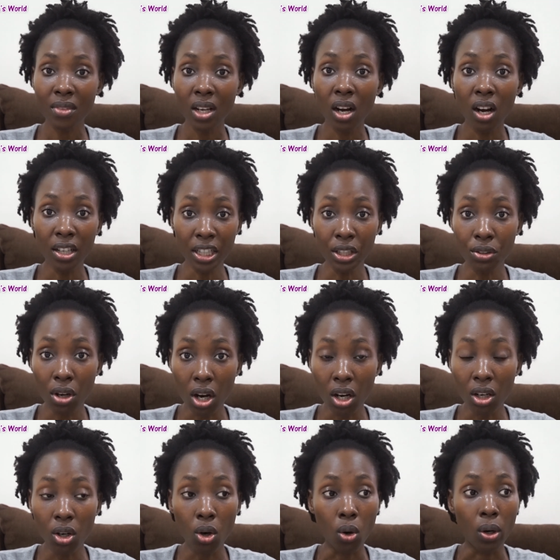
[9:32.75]
on the
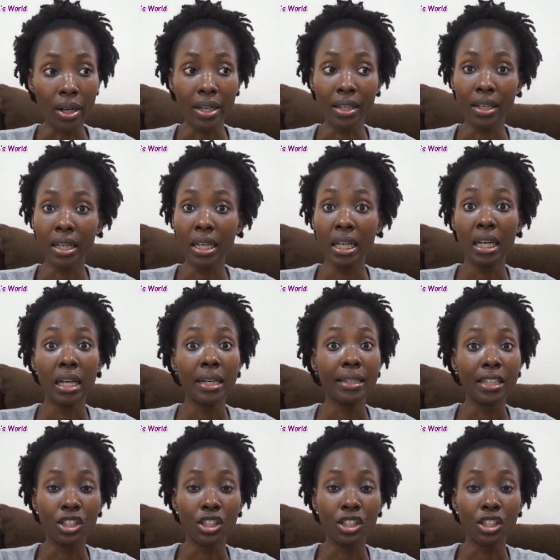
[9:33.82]
ground, or in the